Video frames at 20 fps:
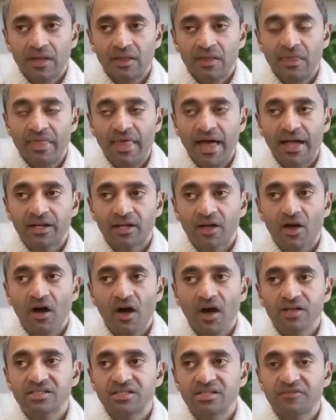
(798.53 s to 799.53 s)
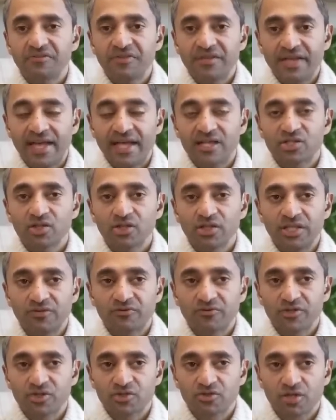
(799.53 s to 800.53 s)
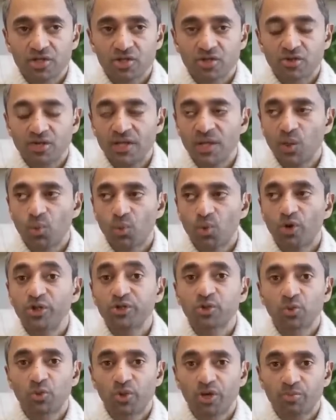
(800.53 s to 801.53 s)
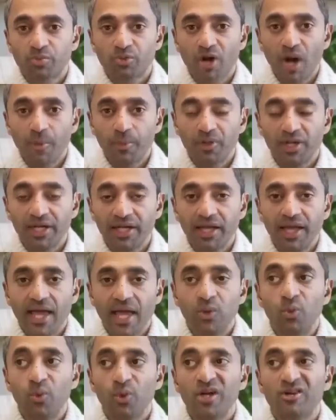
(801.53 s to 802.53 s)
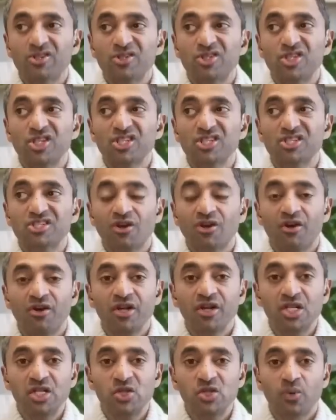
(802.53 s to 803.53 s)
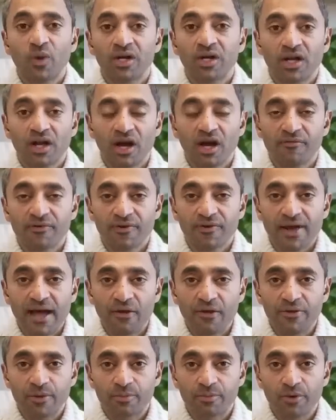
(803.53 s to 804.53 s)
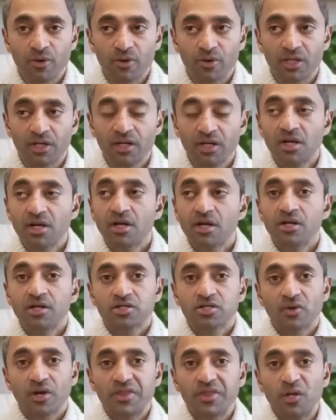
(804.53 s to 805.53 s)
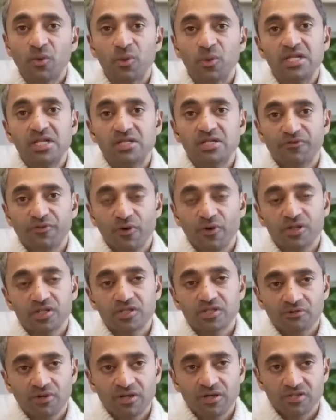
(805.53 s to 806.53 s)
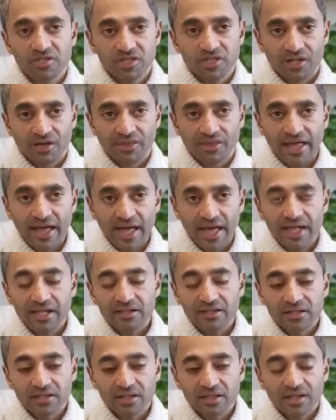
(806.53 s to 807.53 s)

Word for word: that cause the financial infrastructure and the world to work properly. And we are just starting to uncover how they're broken. So I think we need to focus our energy on that